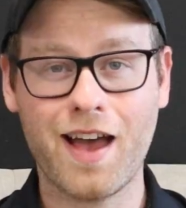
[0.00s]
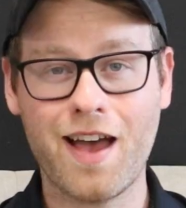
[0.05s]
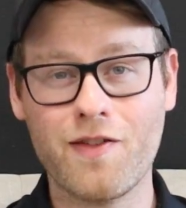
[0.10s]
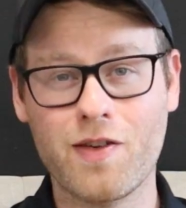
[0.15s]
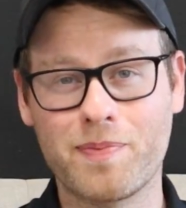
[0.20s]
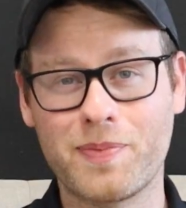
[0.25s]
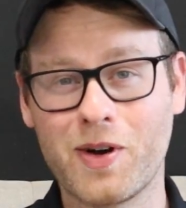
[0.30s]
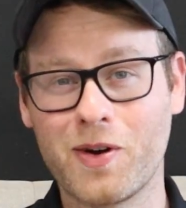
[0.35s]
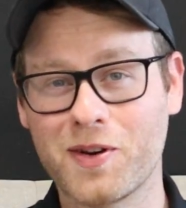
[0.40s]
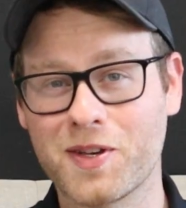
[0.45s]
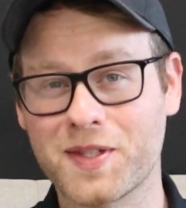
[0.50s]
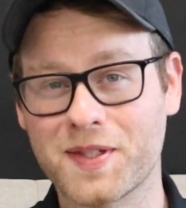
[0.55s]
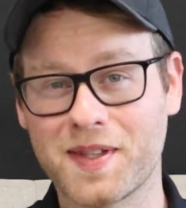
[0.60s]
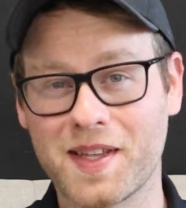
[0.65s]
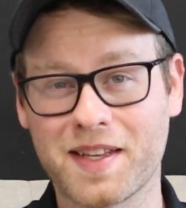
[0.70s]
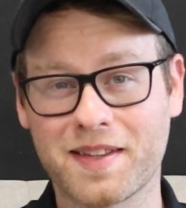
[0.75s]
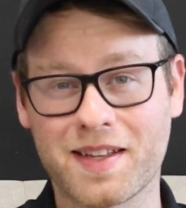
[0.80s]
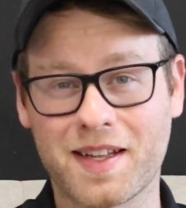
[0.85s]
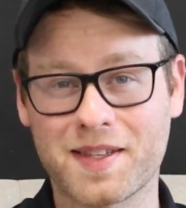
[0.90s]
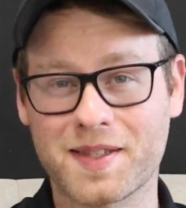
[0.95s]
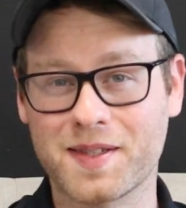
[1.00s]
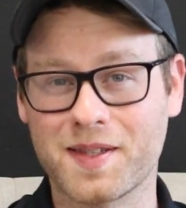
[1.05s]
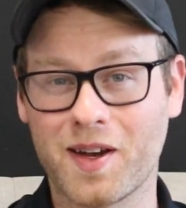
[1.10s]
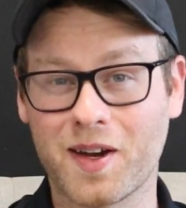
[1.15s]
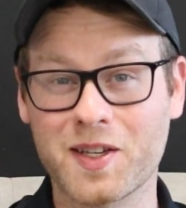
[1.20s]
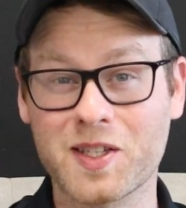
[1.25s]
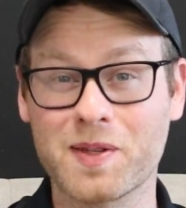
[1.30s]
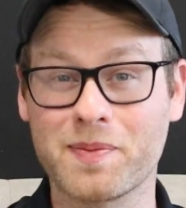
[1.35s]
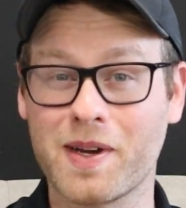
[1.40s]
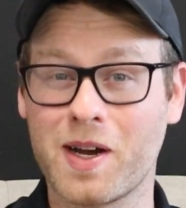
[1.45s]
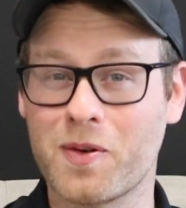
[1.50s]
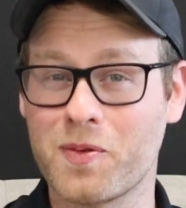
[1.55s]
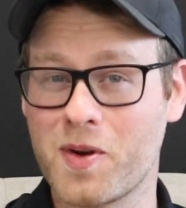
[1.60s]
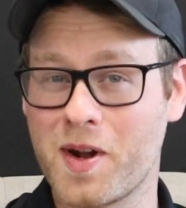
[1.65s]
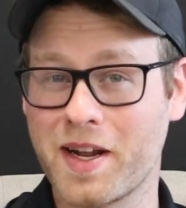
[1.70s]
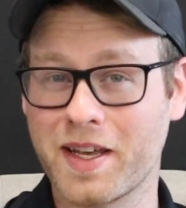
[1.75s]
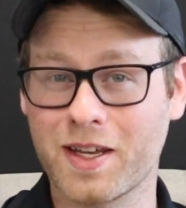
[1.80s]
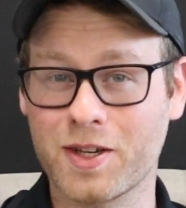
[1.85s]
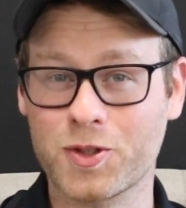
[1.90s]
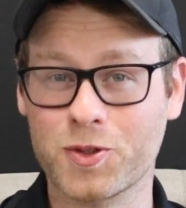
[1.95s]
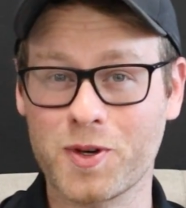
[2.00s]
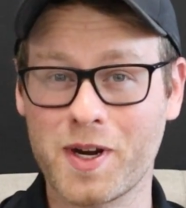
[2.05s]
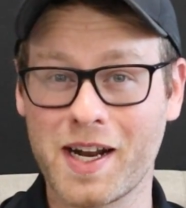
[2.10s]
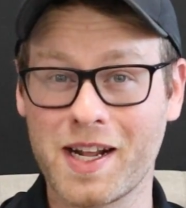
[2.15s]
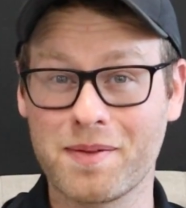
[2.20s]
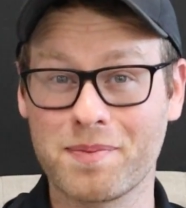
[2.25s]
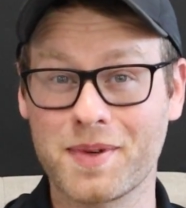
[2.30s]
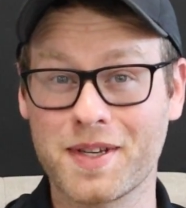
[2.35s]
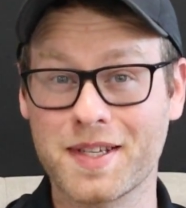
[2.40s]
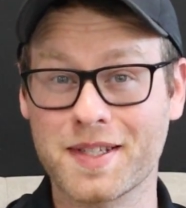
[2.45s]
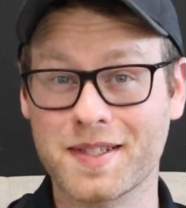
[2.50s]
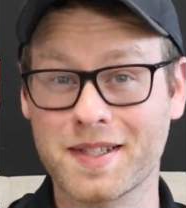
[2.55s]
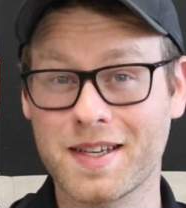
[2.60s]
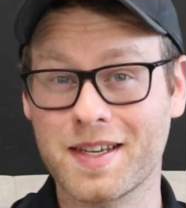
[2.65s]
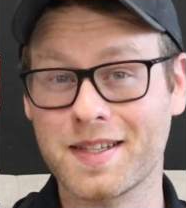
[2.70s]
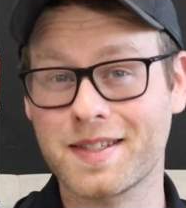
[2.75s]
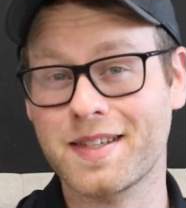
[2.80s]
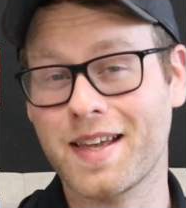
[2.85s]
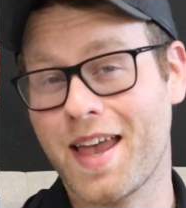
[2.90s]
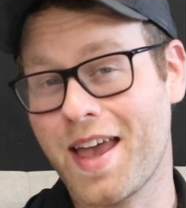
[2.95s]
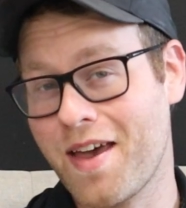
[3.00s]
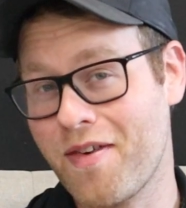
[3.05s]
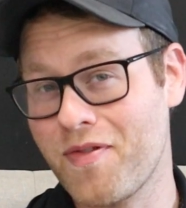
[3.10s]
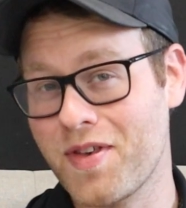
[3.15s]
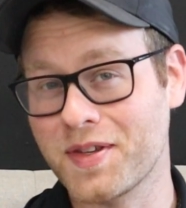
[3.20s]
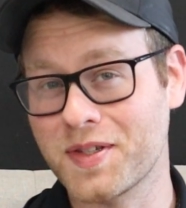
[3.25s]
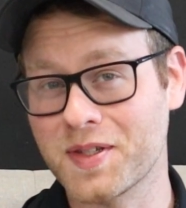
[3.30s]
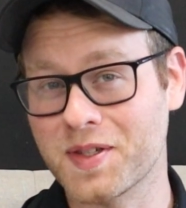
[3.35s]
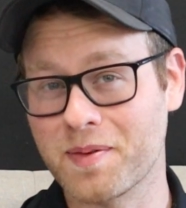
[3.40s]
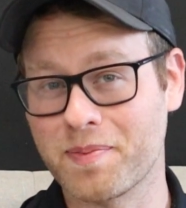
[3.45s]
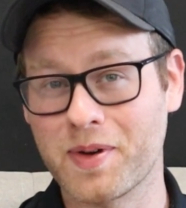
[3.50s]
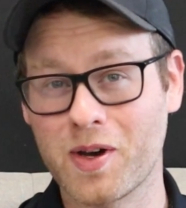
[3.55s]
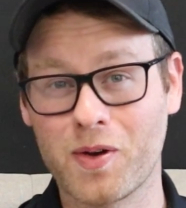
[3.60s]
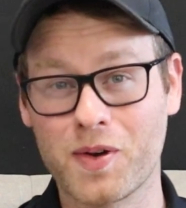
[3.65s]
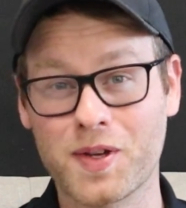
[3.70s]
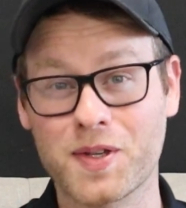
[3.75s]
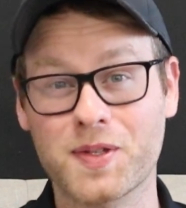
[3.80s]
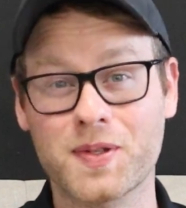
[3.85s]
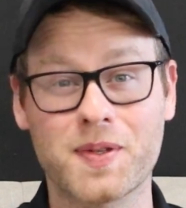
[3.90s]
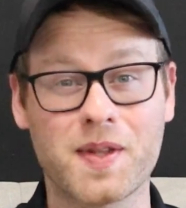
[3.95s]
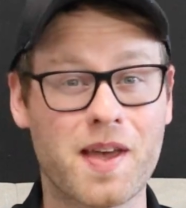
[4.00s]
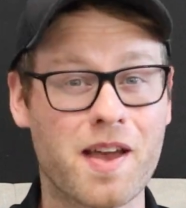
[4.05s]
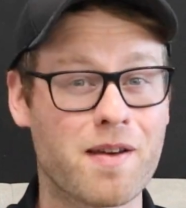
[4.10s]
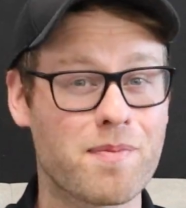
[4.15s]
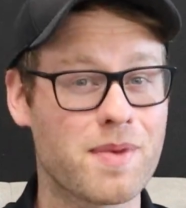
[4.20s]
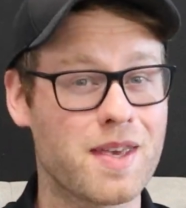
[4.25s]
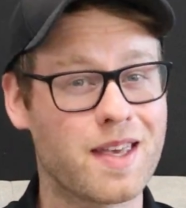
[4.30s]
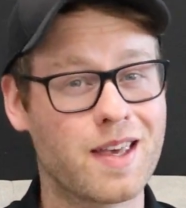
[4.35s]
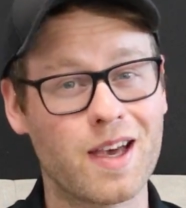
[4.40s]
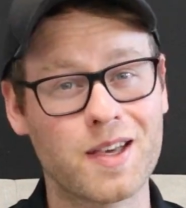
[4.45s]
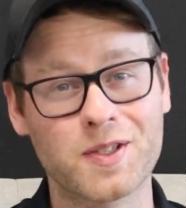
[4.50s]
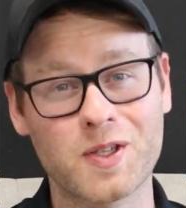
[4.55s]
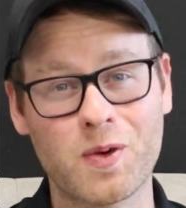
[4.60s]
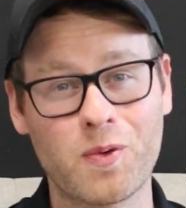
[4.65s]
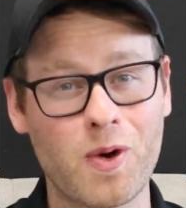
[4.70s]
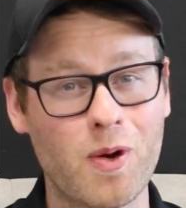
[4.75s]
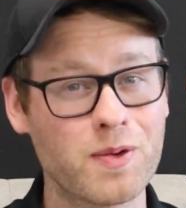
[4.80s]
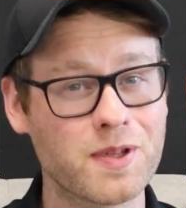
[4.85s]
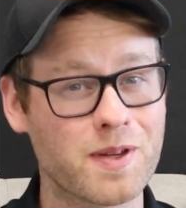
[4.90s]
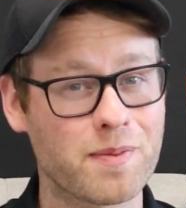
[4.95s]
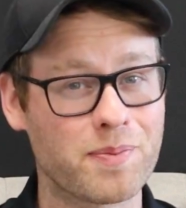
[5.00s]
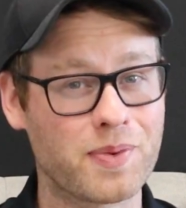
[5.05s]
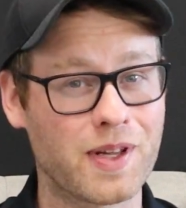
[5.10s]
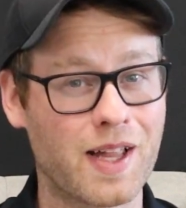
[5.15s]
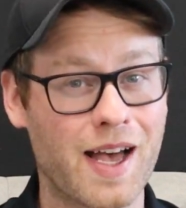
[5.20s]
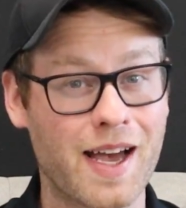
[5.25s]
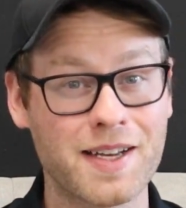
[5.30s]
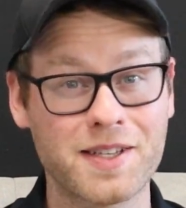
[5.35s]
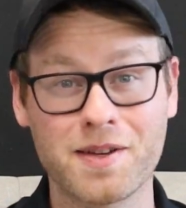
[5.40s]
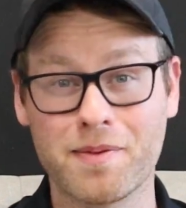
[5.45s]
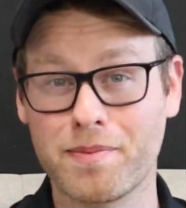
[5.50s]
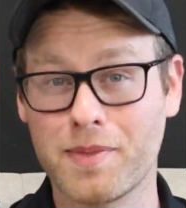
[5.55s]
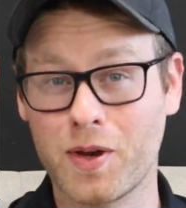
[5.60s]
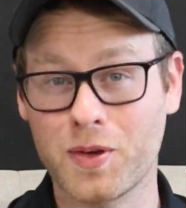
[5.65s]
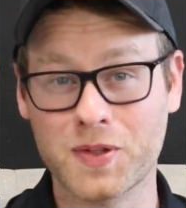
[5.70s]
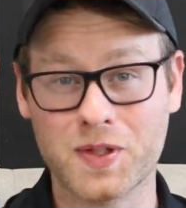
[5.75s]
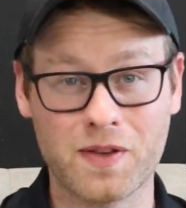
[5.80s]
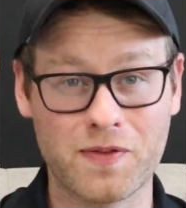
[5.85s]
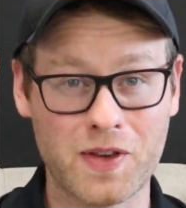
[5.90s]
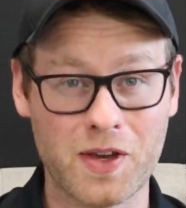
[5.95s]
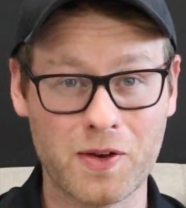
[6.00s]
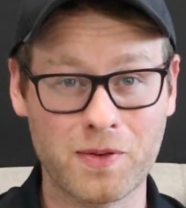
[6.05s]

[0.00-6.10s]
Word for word: I have a bonus thing that sucks about running a training business, and this is a bonus thing because it won't apply to most of